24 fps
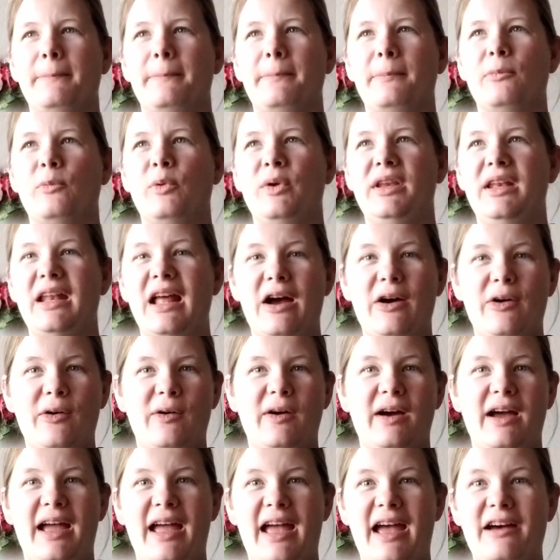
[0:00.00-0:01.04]
We
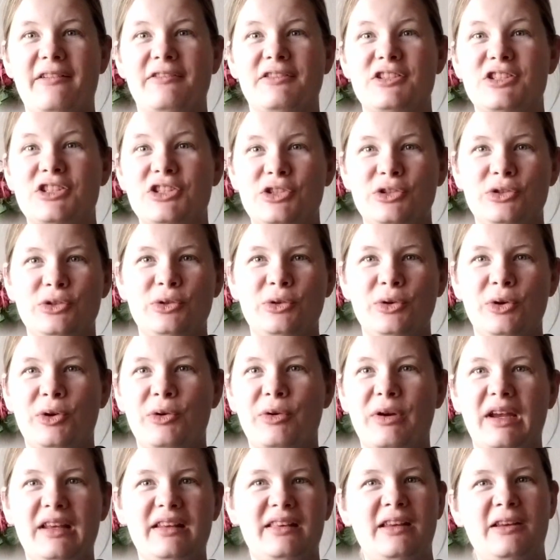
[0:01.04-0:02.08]
now have 2
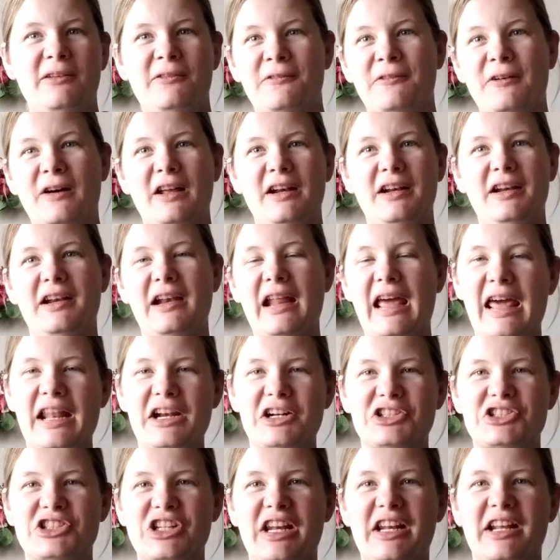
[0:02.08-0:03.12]
crazy, fun,
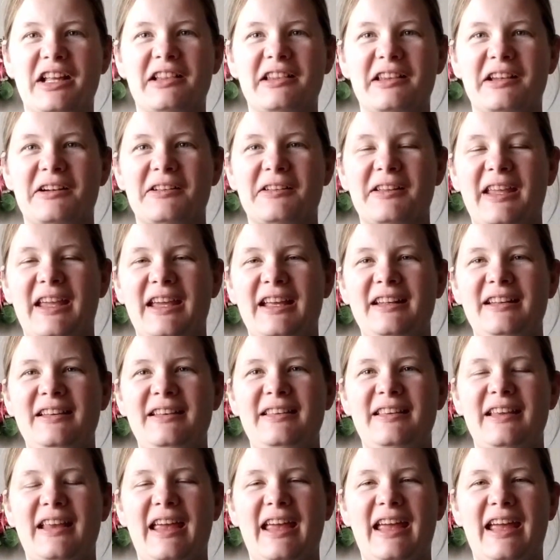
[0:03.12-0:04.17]
energetic little
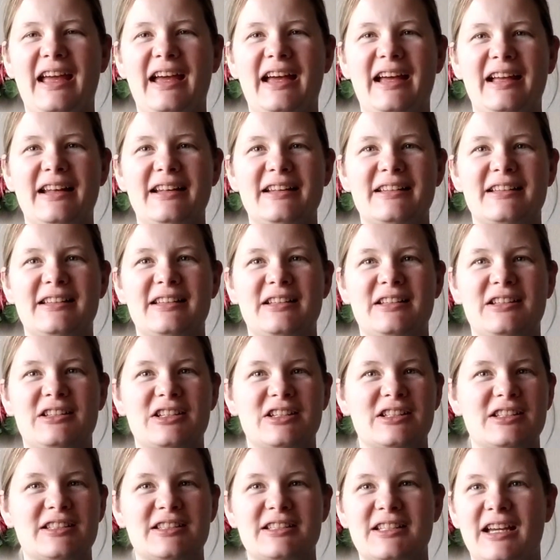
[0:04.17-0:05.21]
kids and
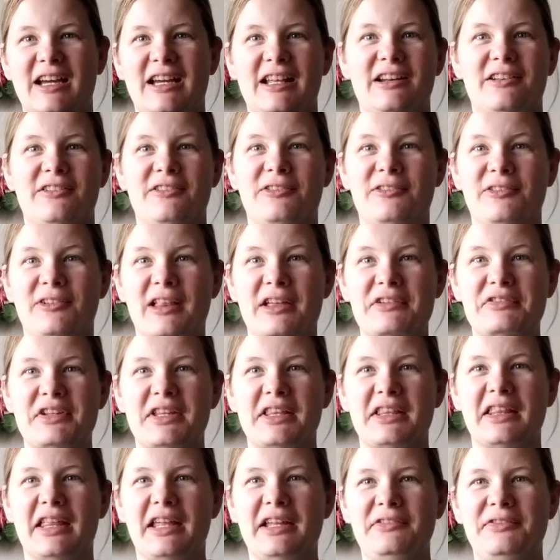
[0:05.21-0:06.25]
just kind of
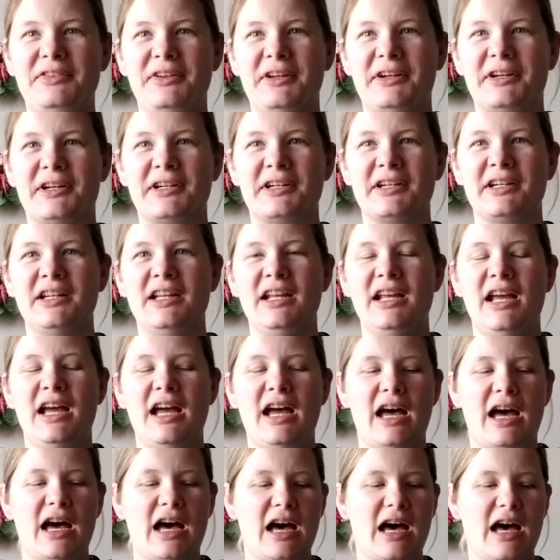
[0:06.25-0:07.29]
loving life here.
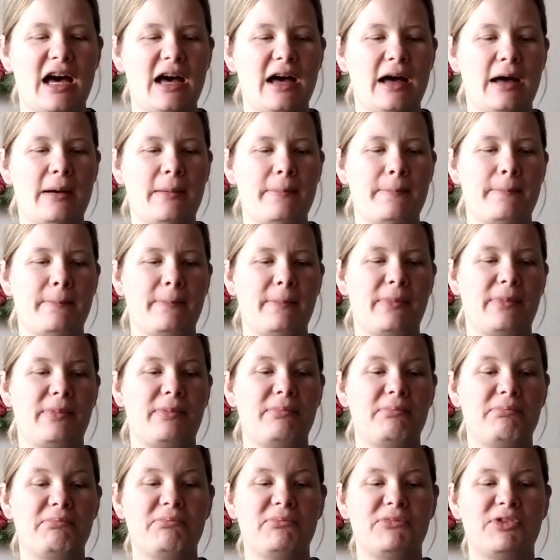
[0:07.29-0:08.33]

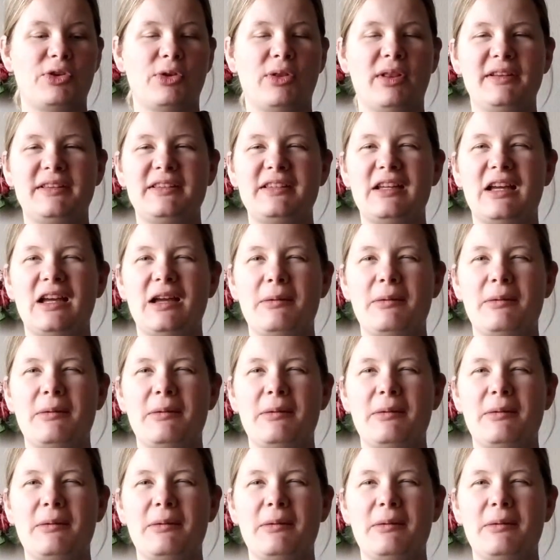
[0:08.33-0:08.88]
So let's talk